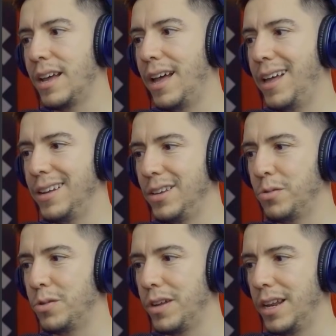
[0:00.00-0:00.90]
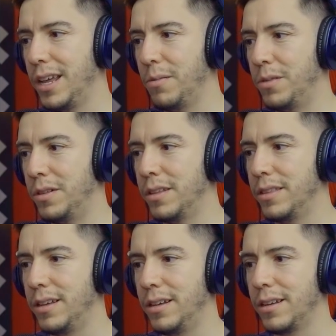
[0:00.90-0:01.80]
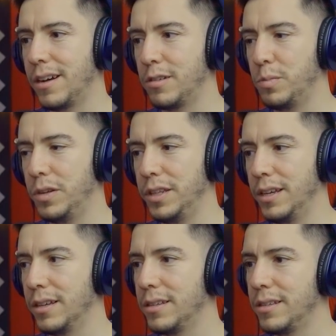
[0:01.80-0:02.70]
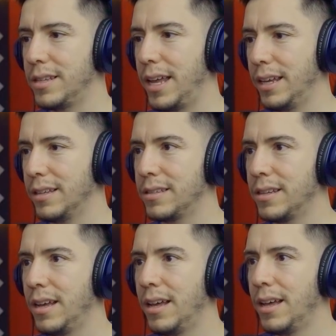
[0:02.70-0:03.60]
and you would enable the corresponding settings.